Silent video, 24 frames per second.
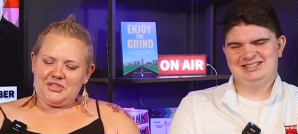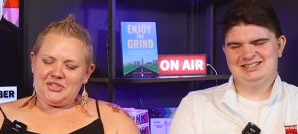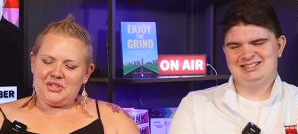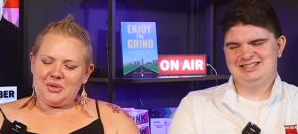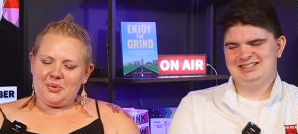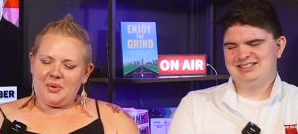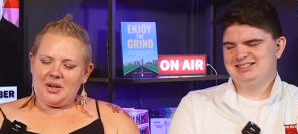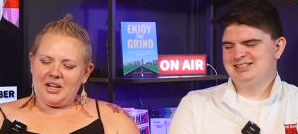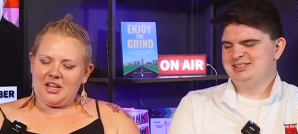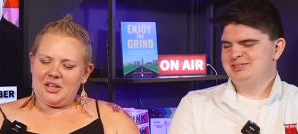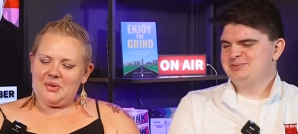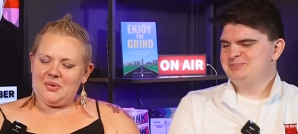
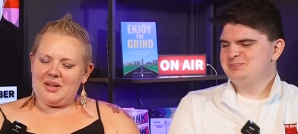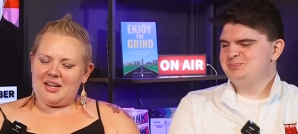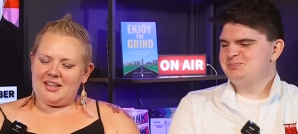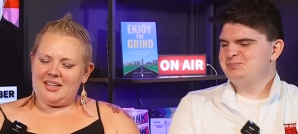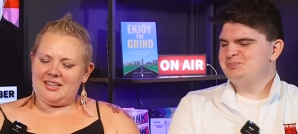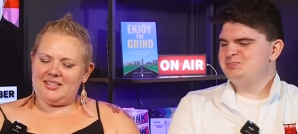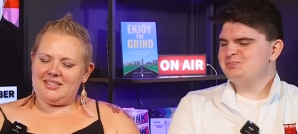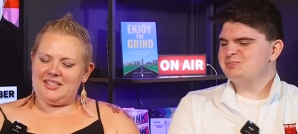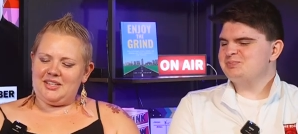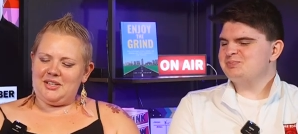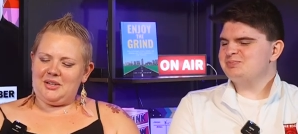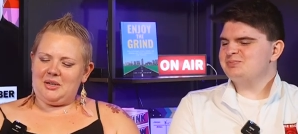Speaker 1: So where do you want
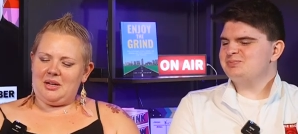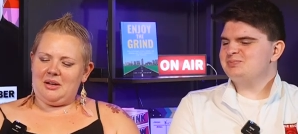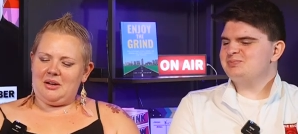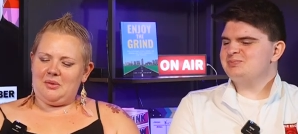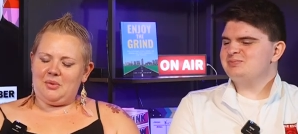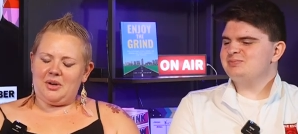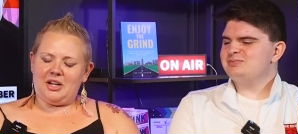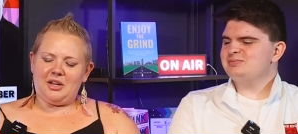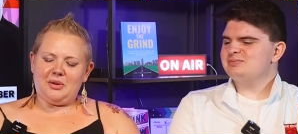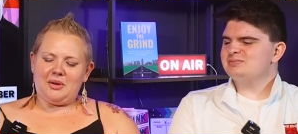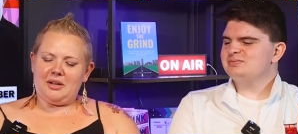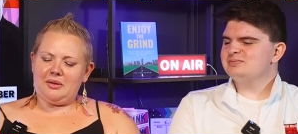to see your
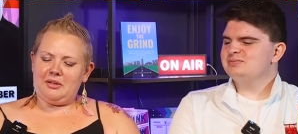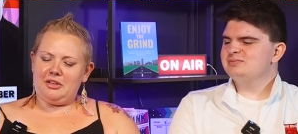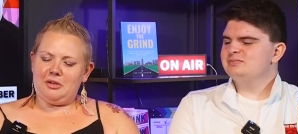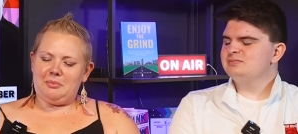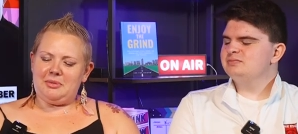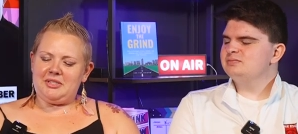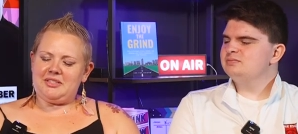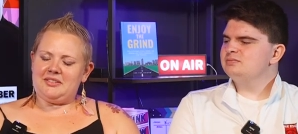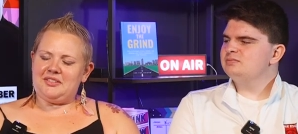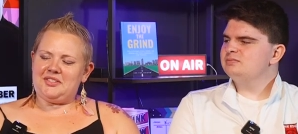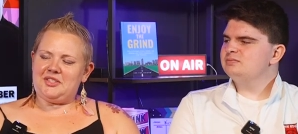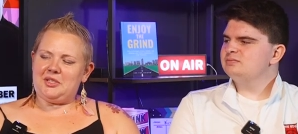where do you want your
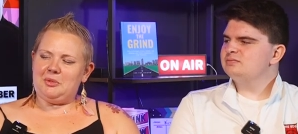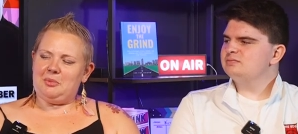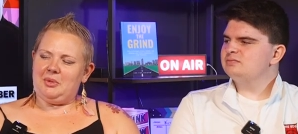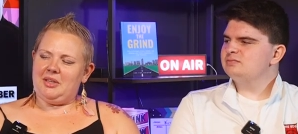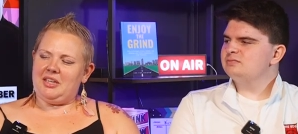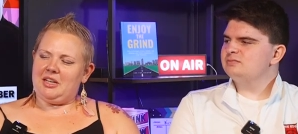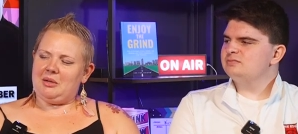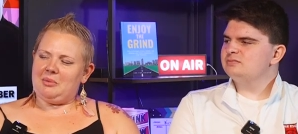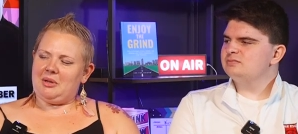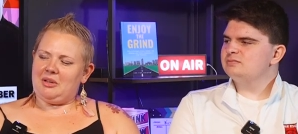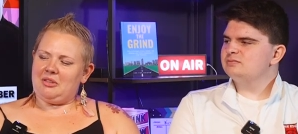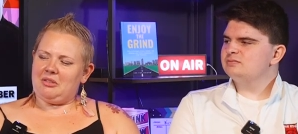business to be
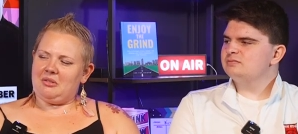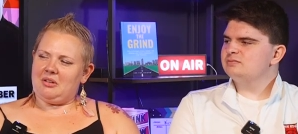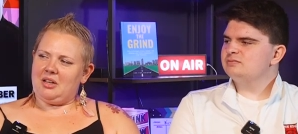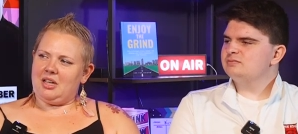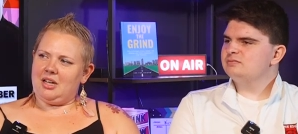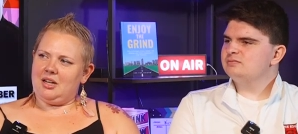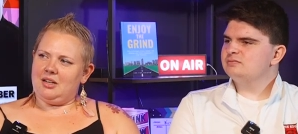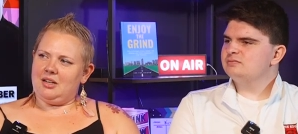in about three